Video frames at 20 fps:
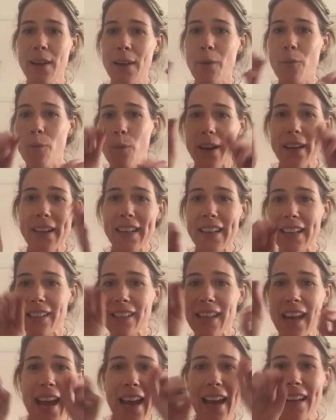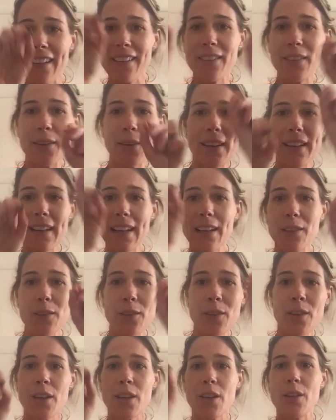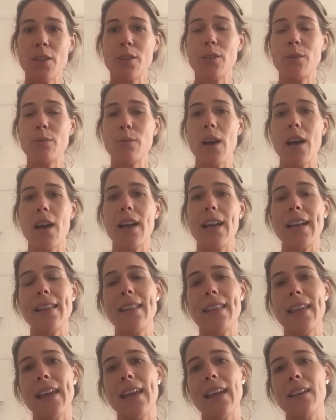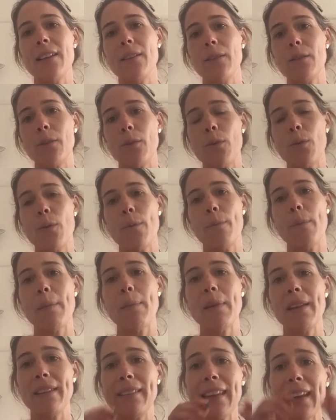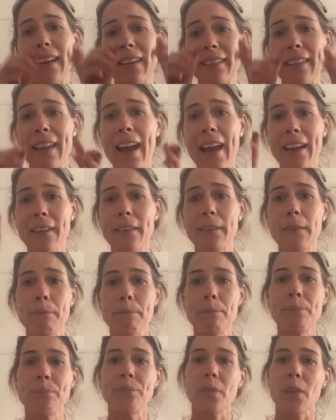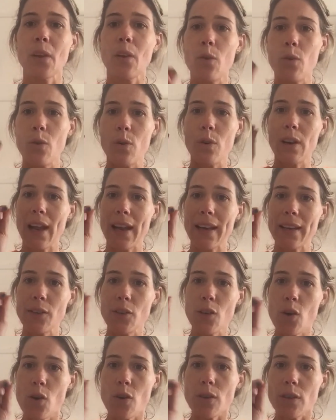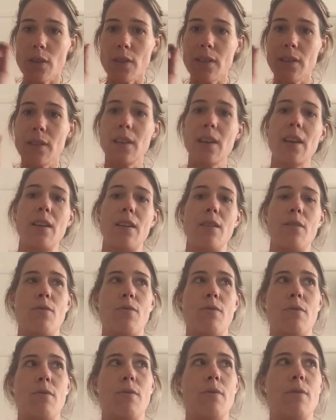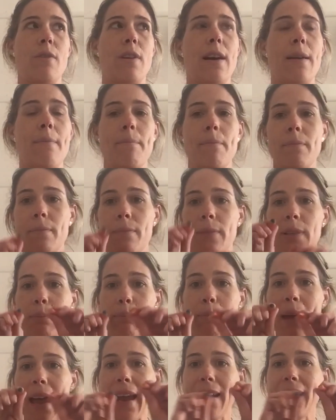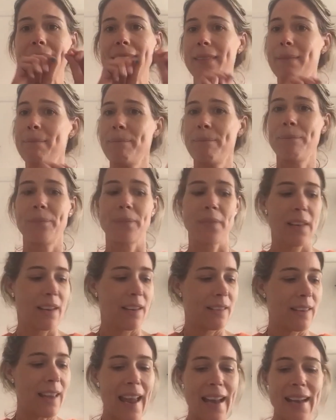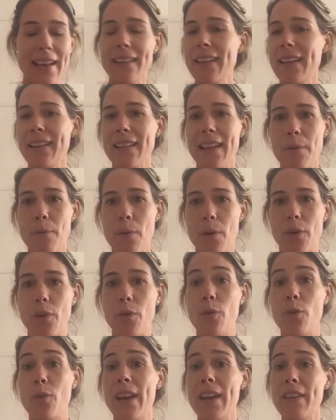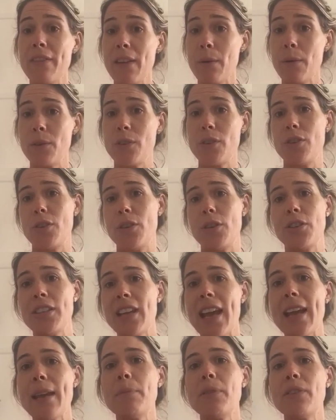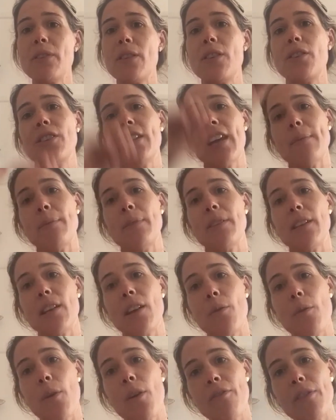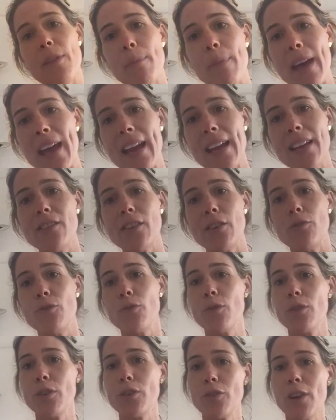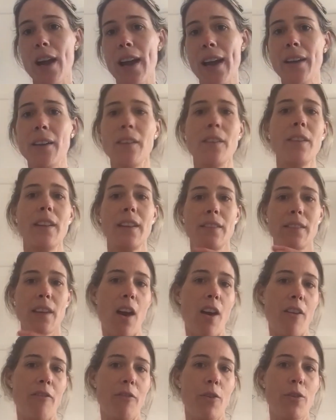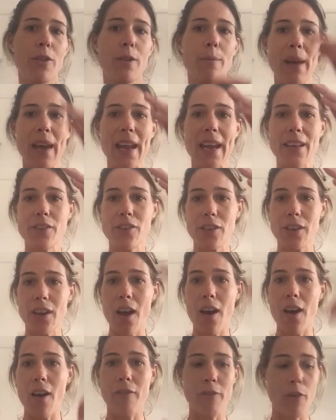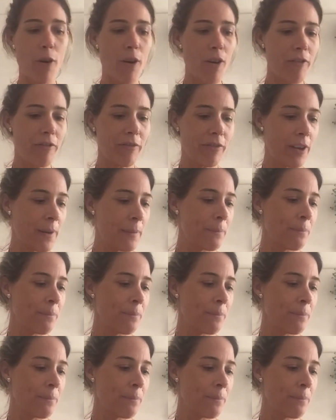one in each hand, doing little swirly things, or maybe zigzags, or like dots, or specks. So anything they want. Or if they want to do shapes, so the shapes that go off the page, so draw a triangle that's half on the page and half off.